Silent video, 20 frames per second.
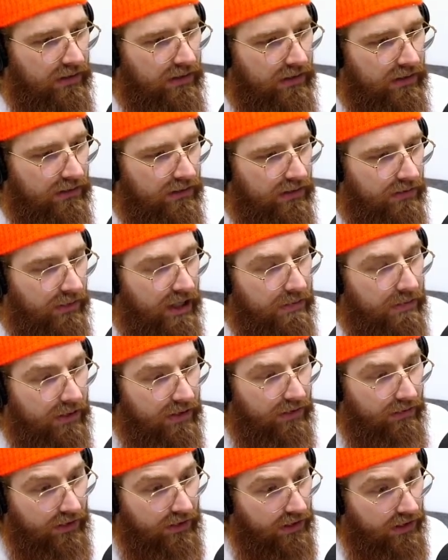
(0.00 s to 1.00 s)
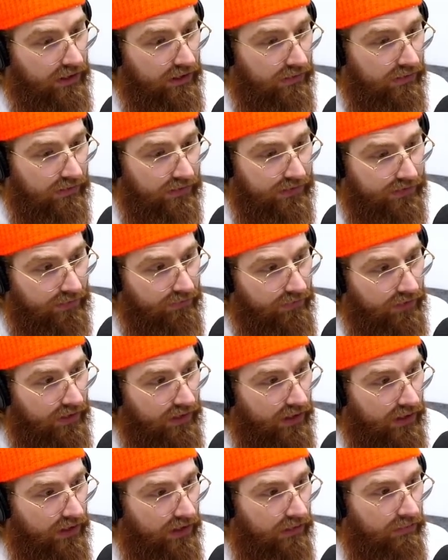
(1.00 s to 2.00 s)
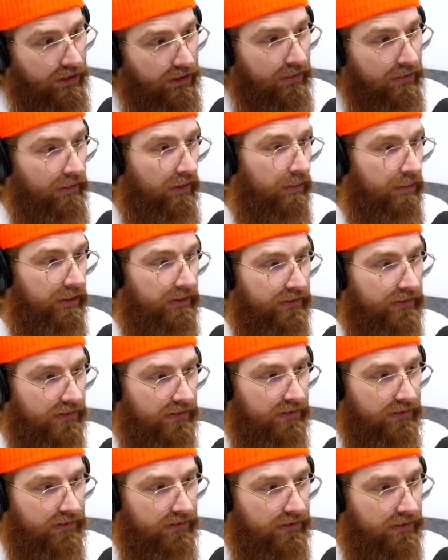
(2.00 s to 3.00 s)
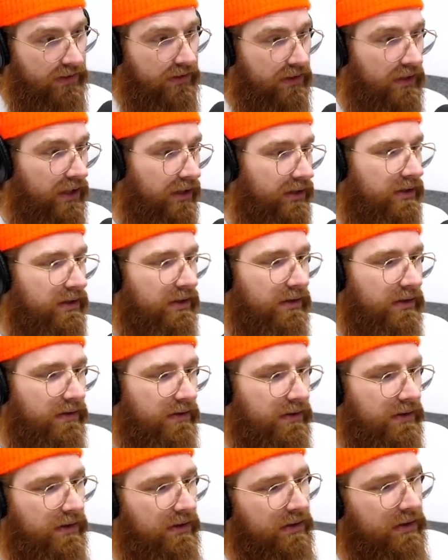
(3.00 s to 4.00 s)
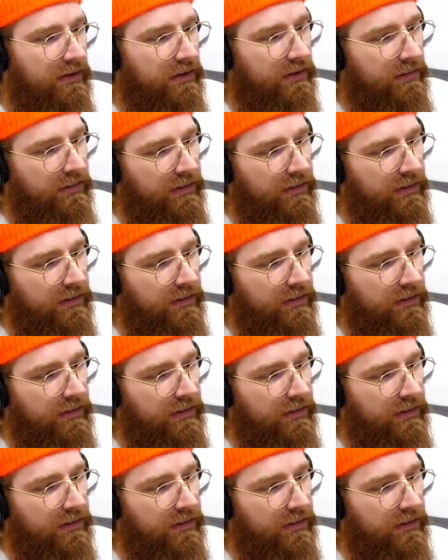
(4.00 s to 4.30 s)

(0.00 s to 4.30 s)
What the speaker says: there might be a way that I want something done, but I'm open to suggestions. You know what I mean?